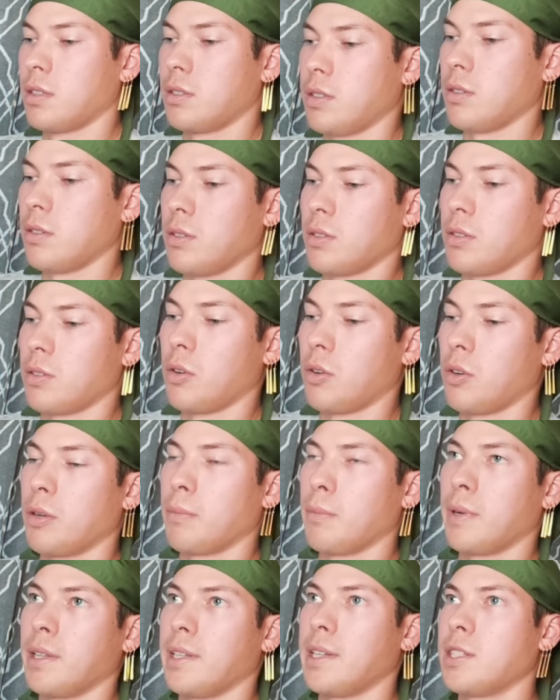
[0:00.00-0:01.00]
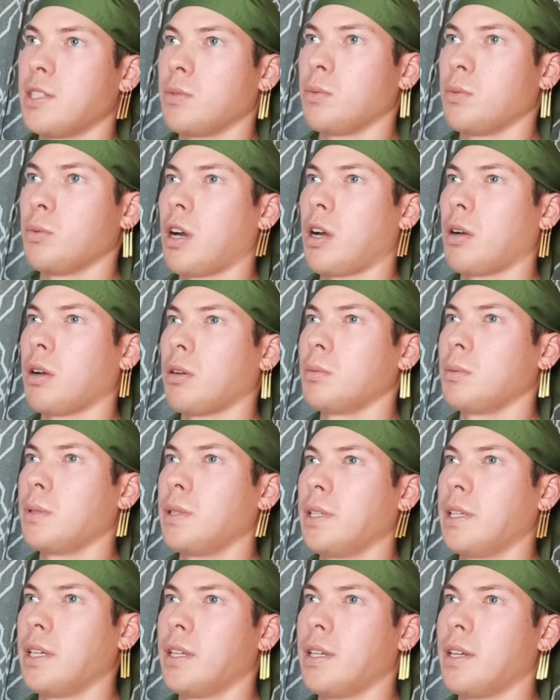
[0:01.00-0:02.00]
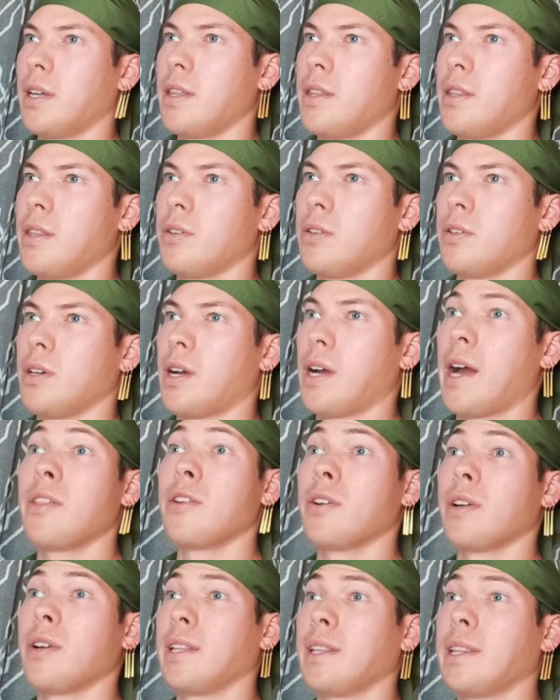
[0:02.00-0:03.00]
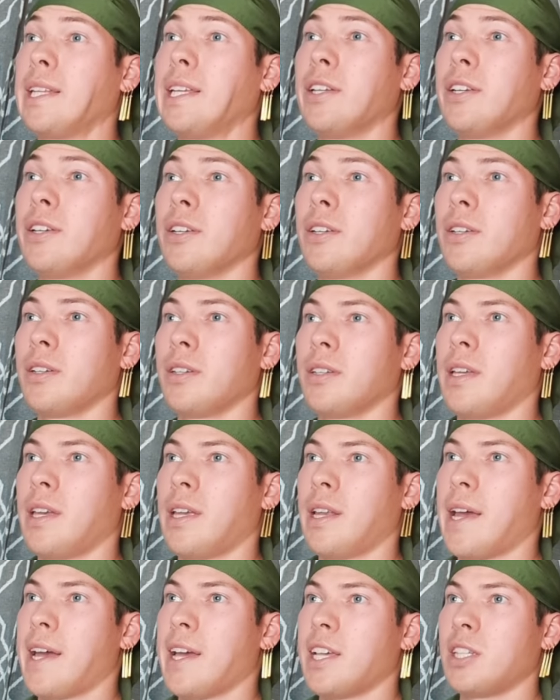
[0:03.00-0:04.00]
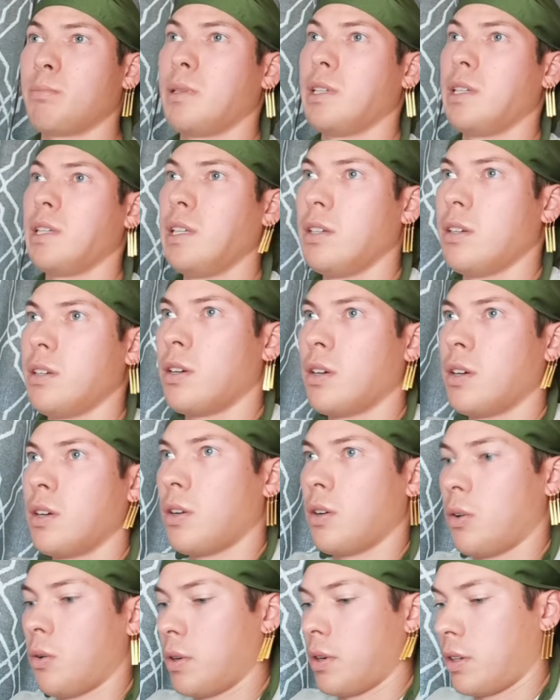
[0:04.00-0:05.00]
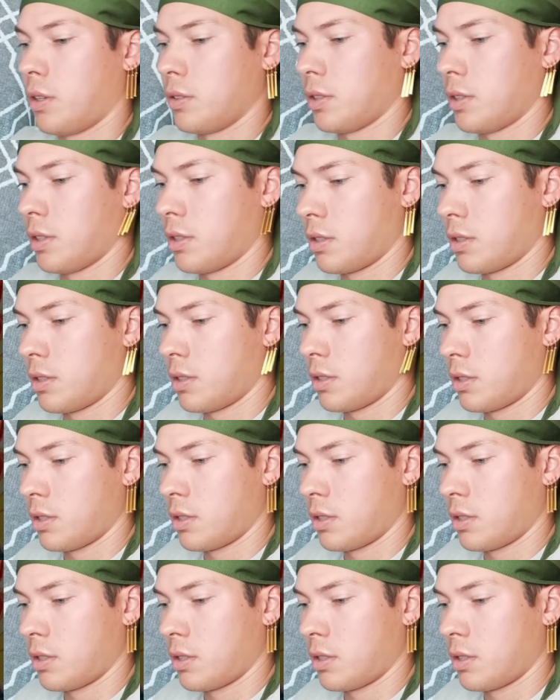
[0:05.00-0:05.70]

So according to my list, we'll probably get either either a leader, an SP, or an altar.